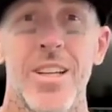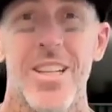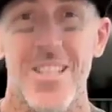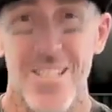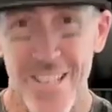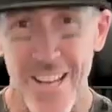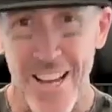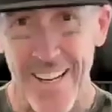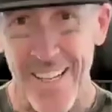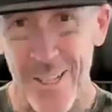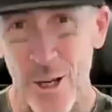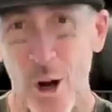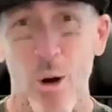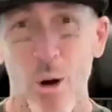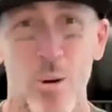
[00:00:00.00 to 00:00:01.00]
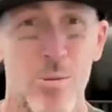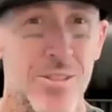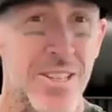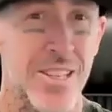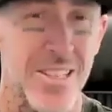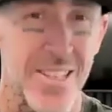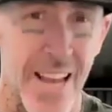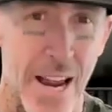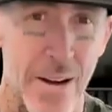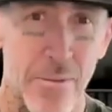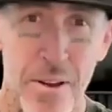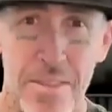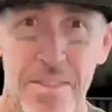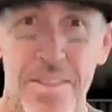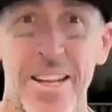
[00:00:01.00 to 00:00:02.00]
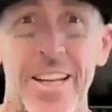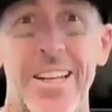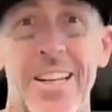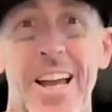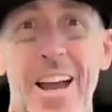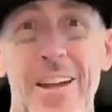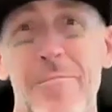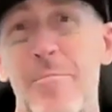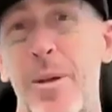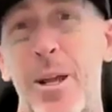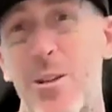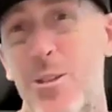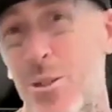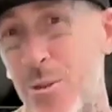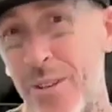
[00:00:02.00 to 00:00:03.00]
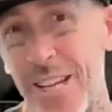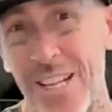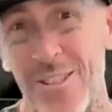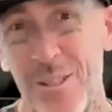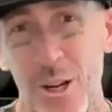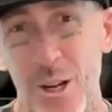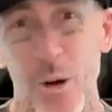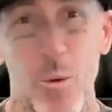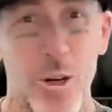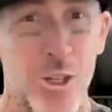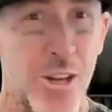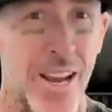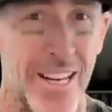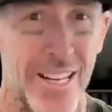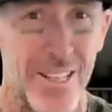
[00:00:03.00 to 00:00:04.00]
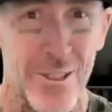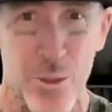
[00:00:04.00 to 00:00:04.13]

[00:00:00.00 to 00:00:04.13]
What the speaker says: Setting goals is everything in life because you need to know what you're heading